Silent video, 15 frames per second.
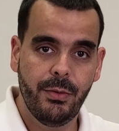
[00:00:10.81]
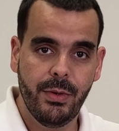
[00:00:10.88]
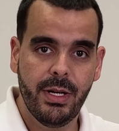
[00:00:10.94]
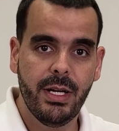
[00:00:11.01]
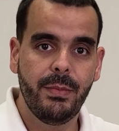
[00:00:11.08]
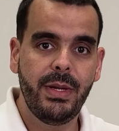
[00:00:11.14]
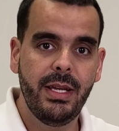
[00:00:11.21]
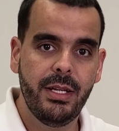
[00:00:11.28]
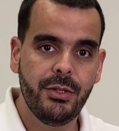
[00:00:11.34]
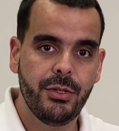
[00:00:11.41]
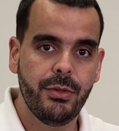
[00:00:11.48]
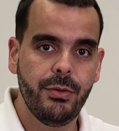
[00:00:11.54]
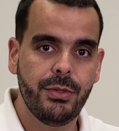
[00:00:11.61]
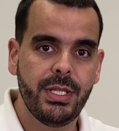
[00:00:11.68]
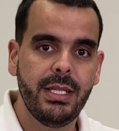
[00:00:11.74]
we're going to be
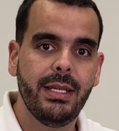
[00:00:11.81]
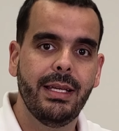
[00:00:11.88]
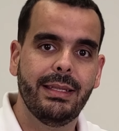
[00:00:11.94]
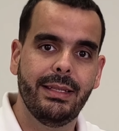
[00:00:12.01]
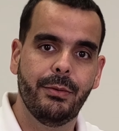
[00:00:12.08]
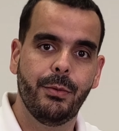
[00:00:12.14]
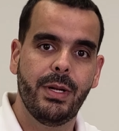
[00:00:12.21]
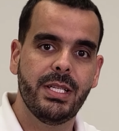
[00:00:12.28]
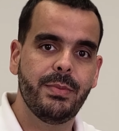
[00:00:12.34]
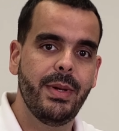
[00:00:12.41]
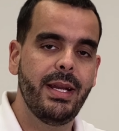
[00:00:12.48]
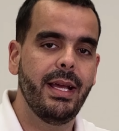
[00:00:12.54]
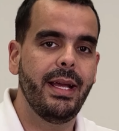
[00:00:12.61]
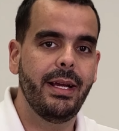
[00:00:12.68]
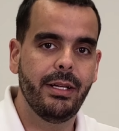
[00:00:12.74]
introducing the
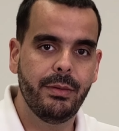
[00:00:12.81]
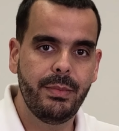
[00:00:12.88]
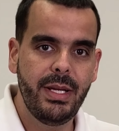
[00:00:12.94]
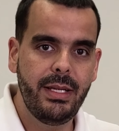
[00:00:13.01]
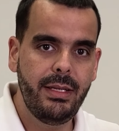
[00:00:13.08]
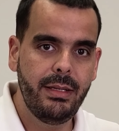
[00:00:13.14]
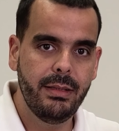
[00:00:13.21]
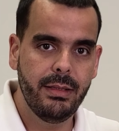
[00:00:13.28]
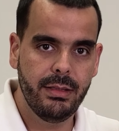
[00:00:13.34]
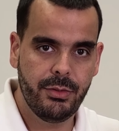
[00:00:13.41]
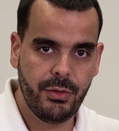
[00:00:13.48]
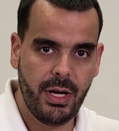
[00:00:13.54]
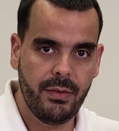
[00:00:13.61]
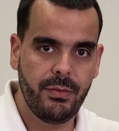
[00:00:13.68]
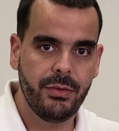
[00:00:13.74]
ResMed AirMini
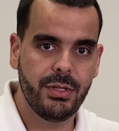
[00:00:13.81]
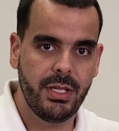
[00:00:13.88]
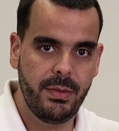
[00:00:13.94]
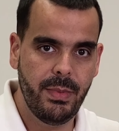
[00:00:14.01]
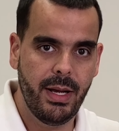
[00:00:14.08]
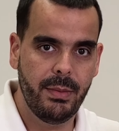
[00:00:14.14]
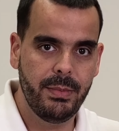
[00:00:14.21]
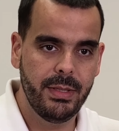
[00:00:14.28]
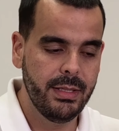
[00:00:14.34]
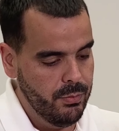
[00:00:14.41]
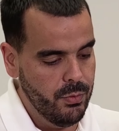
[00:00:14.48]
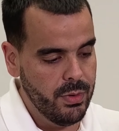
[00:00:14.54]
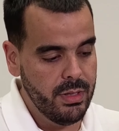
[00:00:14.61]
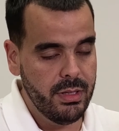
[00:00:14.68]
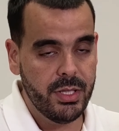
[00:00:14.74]
Travel
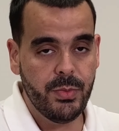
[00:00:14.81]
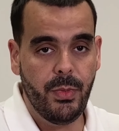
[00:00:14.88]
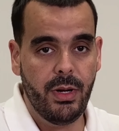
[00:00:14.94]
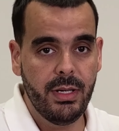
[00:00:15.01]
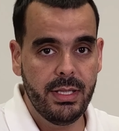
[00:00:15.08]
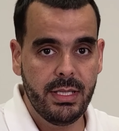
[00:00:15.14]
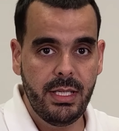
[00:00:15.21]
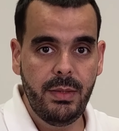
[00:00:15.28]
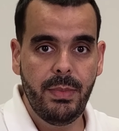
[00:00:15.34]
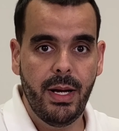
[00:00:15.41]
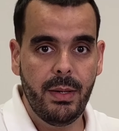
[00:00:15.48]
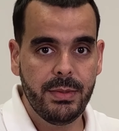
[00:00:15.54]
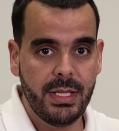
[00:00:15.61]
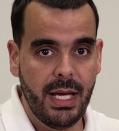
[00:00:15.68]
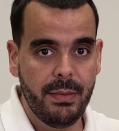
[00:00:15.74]
CPAP. One of the smallest
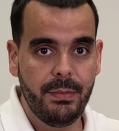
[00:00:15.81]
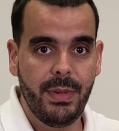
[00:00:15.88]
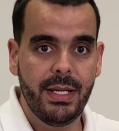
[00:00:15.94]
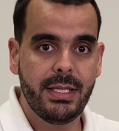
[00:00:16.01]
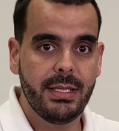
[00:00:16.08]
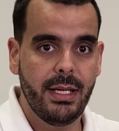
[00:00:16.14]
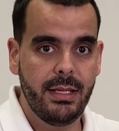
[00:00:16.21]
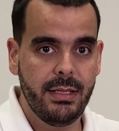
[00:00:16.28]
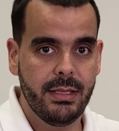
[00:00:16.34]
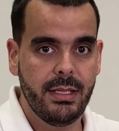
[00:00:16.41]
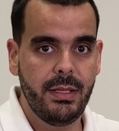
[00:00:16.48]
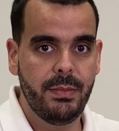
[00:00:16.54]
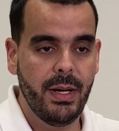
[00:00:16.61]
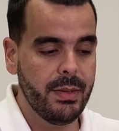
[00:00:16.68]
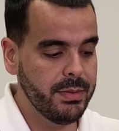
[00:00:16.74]
CPAPs and best-selling
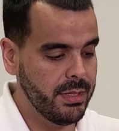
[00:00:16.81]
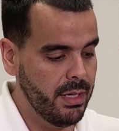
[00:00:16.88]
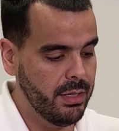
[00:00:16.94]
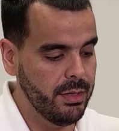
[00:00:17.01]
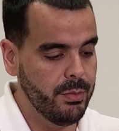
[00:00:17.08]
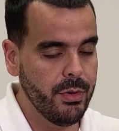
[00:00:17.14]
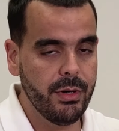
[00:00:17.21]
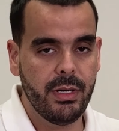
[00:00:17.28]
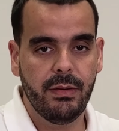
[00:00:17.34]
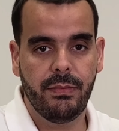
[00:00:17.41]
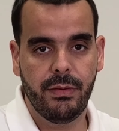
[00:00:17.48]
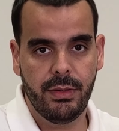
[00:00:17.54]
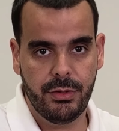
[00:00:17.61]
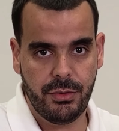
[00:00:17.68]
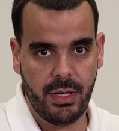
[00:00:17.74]
CPAPs on the market
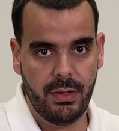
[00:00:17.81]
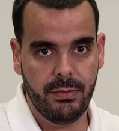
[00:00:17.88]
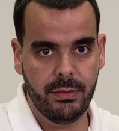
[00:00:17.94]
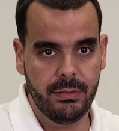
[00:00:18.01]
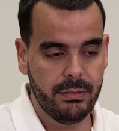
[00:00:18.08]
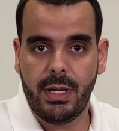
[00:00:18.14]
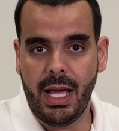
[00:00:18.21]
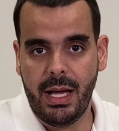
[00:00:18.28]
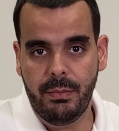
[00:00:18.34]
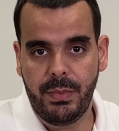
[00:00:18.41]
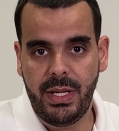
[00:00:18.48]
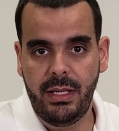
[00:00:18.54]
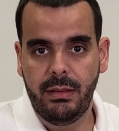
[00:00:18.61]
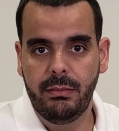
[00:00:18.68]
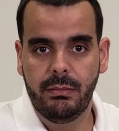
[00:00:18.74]
for the travel.
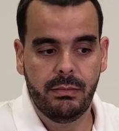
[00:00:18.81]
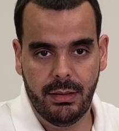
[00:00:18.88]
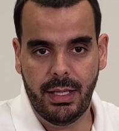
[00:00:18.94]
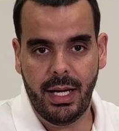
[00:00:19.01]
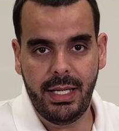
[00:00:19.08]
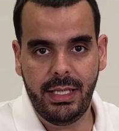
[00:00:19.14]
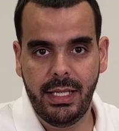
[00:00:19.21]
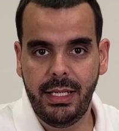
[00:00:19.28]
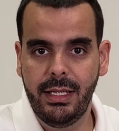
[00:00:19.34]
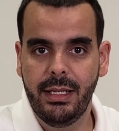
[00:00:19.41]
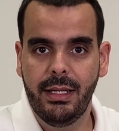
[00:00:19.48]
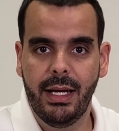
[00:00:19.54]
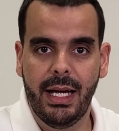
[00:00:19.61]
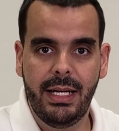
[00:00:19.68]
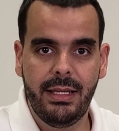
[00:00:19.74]
Camping,
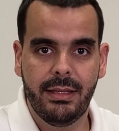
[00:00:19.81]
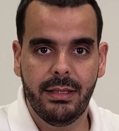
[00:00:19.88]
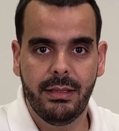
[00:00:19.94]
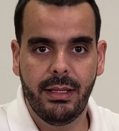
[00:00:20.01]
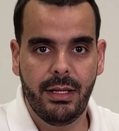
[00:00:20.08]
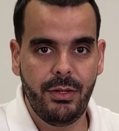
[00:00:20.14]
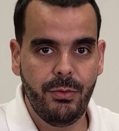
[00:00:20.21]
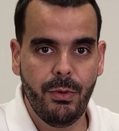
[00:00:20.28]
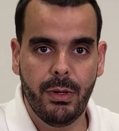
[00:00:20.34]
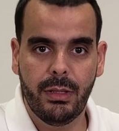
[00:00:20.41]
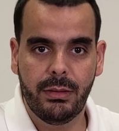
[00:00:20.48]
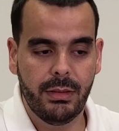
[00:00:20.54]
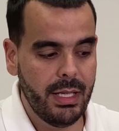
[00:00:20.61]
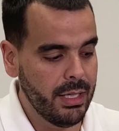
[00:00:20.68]
hiking, anything that you want